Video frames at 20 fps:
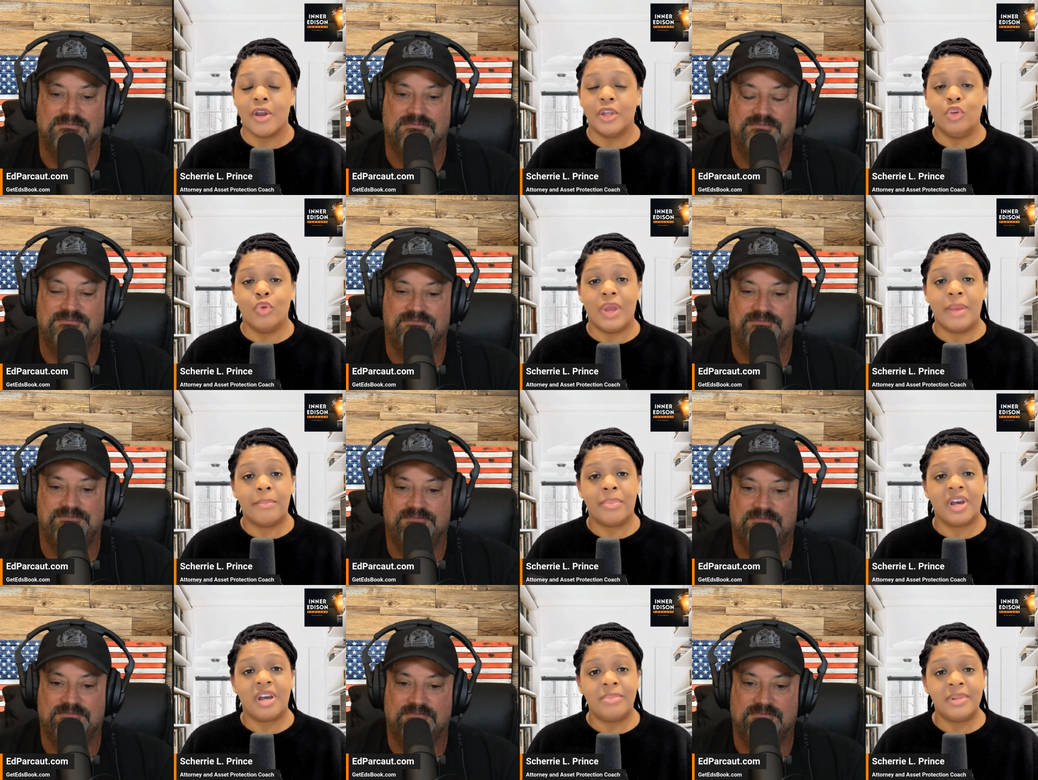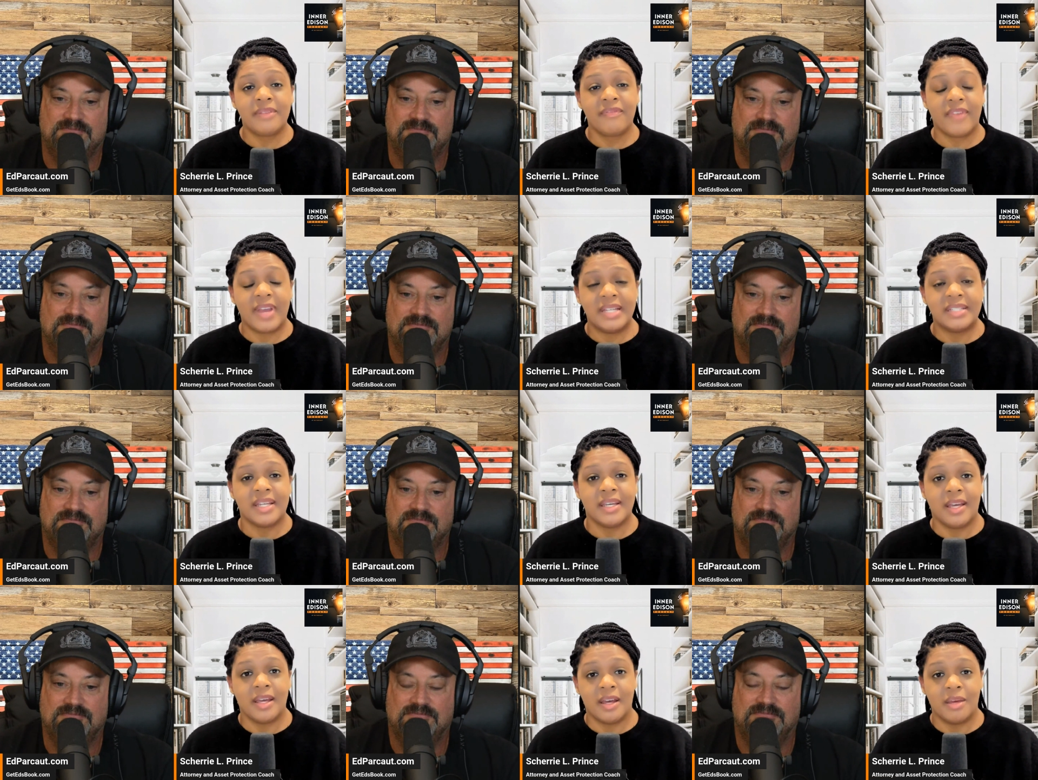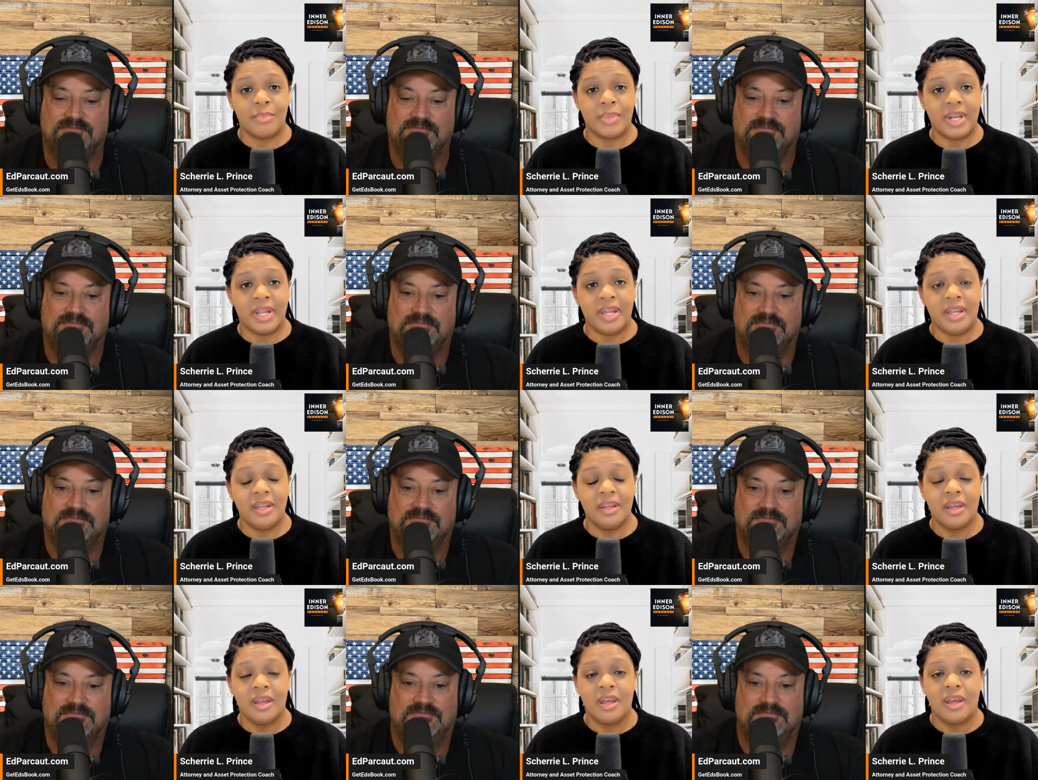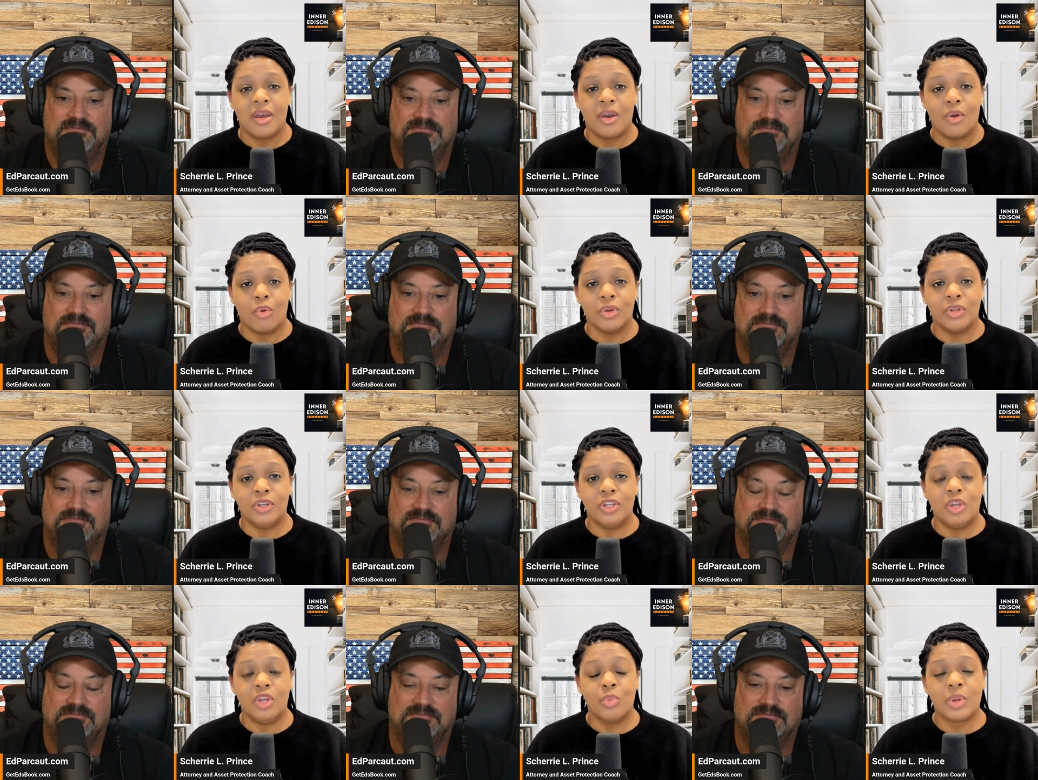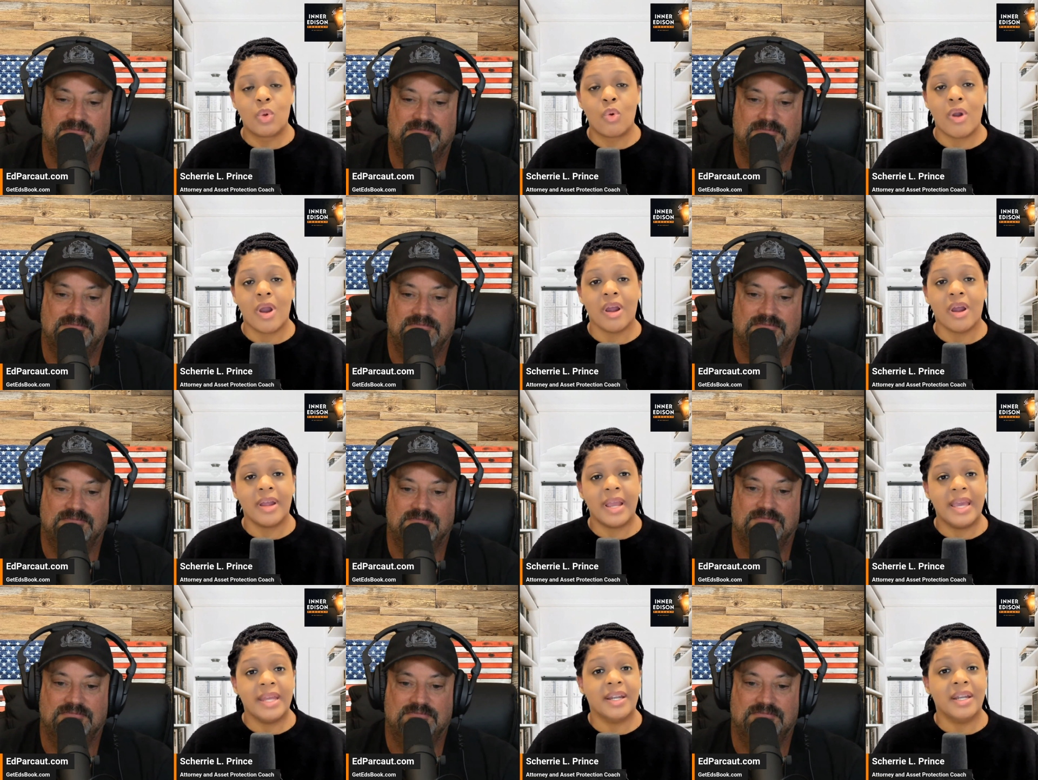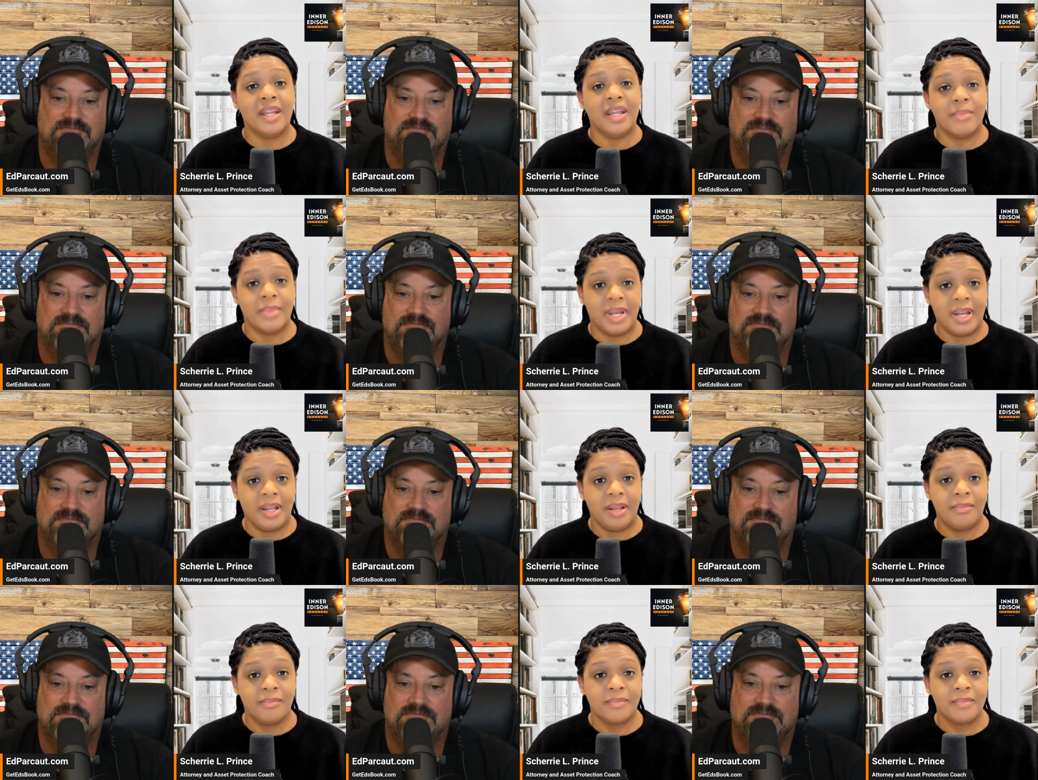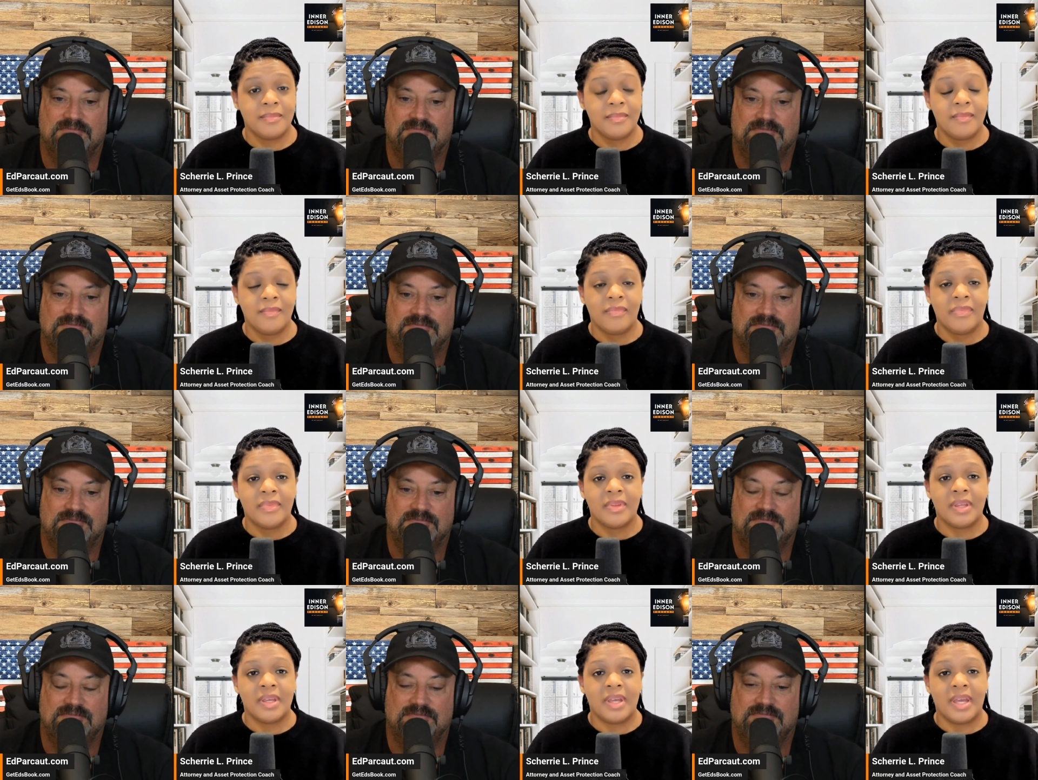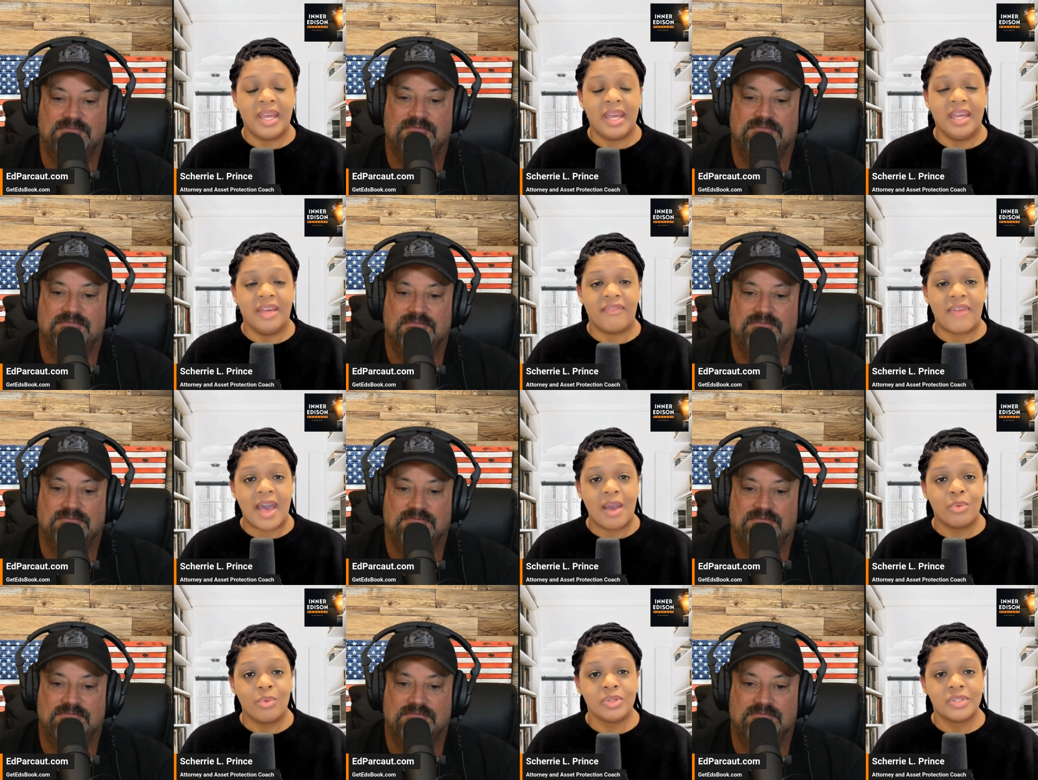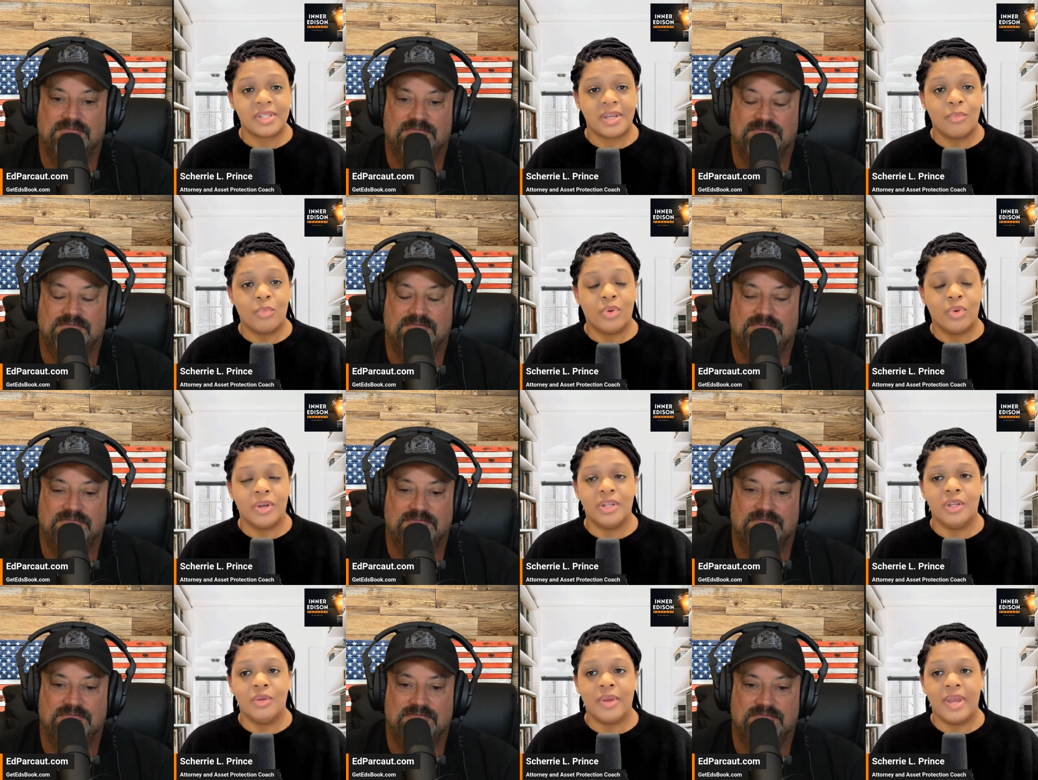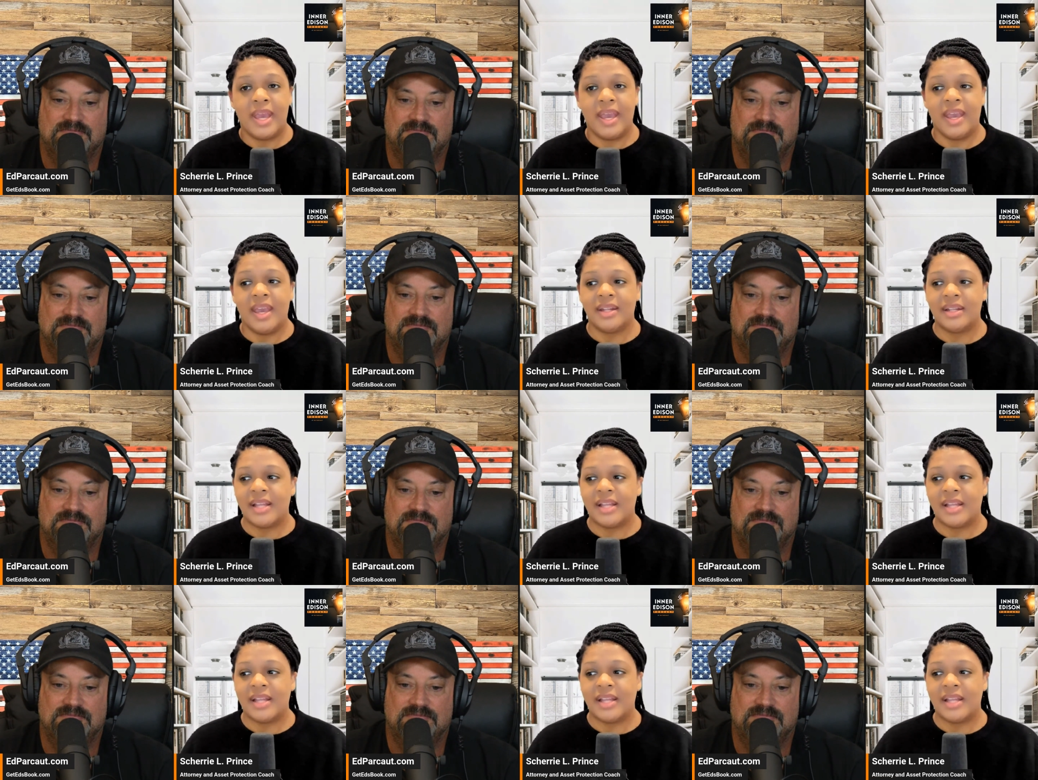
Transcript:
Speaker 1: are you a public facing company or do you require anonymity? If I were someone who had